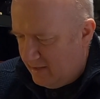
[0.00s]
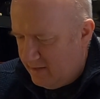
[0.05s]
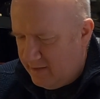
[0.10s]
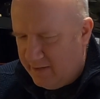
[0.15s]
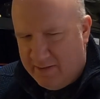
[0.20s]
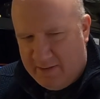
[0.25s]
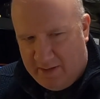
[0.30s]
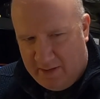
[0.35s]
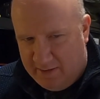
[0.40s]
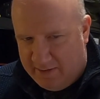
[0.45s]

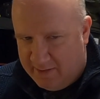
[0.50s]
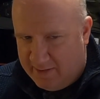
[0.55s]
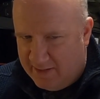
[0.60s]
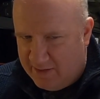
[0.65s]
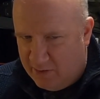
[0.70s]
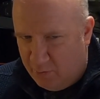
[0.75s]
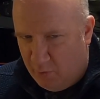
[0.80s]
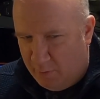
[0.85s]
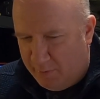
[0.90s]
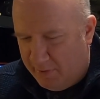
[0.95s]
and a
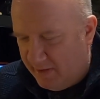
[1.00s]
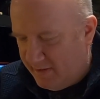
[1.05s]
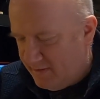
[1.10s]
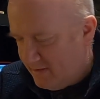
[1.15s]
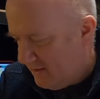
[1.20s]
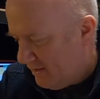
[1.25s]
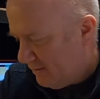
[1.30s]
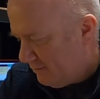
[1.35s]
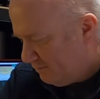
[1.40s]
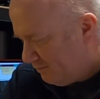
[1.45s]
digi
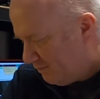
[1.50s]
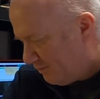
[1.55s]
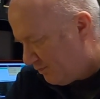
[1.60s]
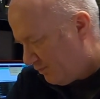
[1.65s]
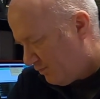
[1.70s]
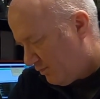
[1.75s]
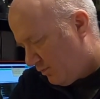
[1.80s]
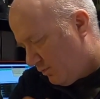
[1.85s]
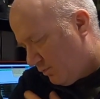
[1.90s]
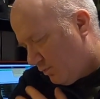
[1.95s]
repeater
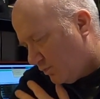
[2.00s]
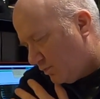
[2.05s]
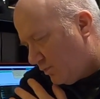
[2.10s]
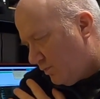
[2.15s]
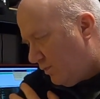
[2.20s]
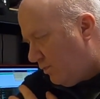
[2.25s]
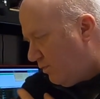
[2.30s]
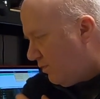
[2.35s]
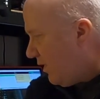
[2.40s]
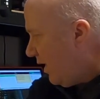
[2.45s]

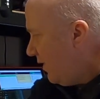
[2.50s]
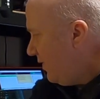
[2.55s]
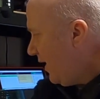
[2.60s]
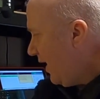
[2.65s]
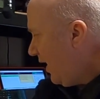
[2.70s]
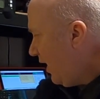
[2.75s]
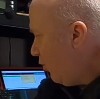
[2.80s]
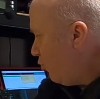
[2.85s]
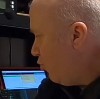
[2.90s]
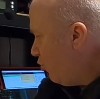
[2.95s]

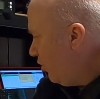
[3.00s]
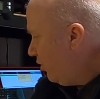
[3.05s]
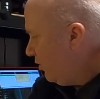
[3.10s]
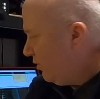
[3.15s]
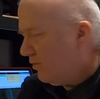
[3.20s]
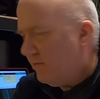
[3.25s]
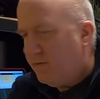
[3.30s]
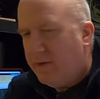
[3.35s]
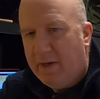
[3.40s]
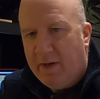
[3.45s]
that I
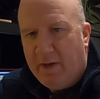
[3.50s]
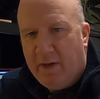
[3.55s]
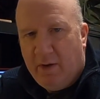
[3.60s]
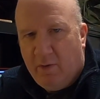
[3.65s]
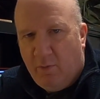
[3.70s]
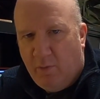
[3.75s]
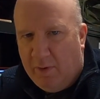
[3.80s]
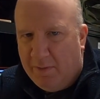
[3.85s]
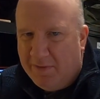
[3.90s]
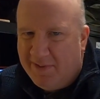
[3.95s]
run
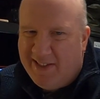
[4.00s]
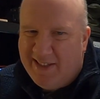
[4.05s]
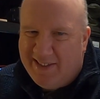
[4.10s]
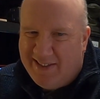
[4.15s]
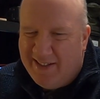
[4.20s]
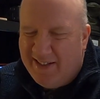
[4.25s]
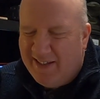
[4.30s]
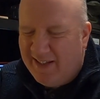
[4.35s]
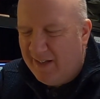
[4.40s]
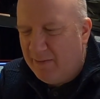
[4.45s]
when I'm
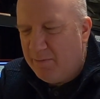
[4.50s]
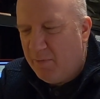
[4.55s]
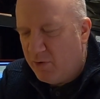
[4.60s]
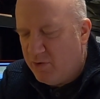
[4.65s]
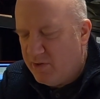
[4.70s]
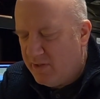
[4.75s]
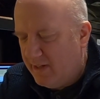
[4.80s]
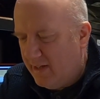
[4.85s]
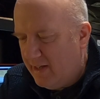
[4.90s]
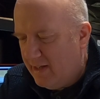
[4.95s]
sitting here,
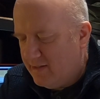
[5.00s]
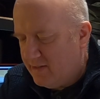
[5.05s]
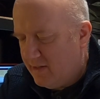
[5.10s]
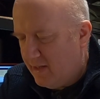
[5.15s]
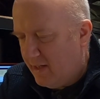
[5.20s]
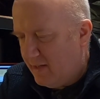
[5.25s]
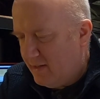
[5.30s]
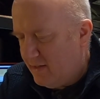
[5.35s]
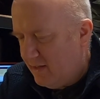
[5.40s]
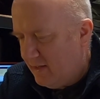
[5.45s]
mostly
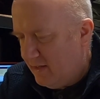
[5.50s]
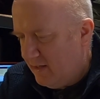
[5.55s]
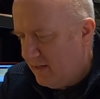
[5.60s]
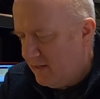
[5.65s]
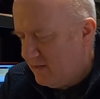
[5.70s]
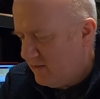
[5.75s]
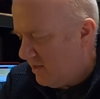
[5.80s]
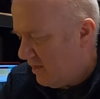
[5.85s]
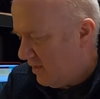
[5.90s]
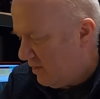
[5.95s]
inside
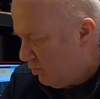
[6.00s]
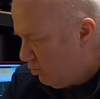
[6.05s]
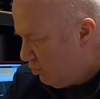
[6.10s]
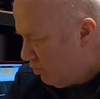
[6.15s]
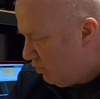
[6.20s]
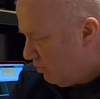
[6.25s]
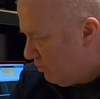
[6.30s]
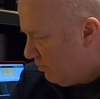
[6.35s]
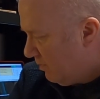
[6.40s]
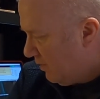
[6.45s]
the
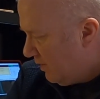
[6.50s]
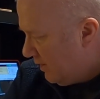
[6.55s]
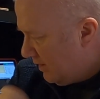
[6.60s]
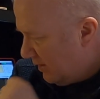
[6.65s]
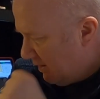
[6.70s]
room,